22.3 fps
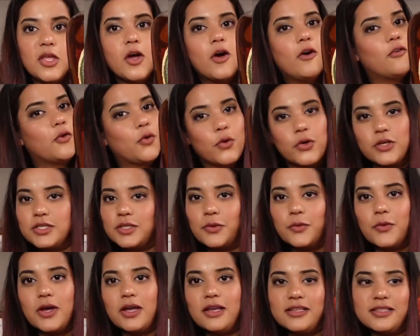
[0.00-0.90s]
Of course
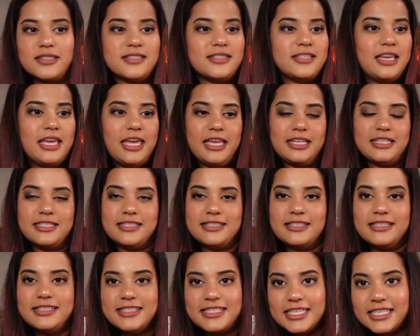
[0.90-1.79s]
it was. It's
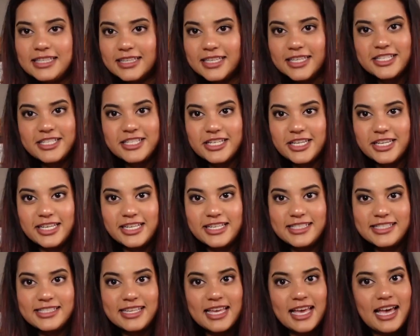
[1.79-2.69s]

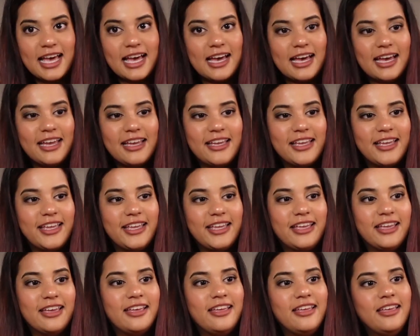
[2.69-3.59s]
delicious.
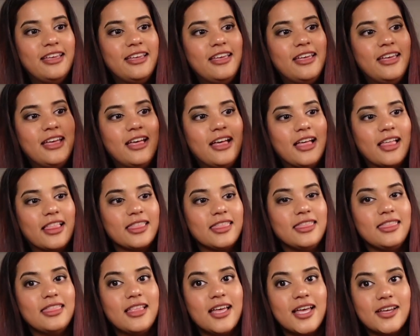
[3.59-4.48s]
I
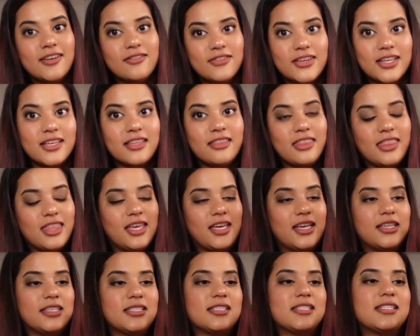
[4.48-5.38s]
love
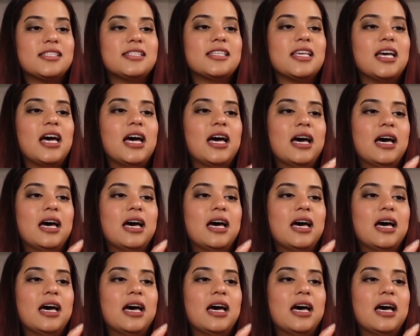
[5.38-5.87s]
this.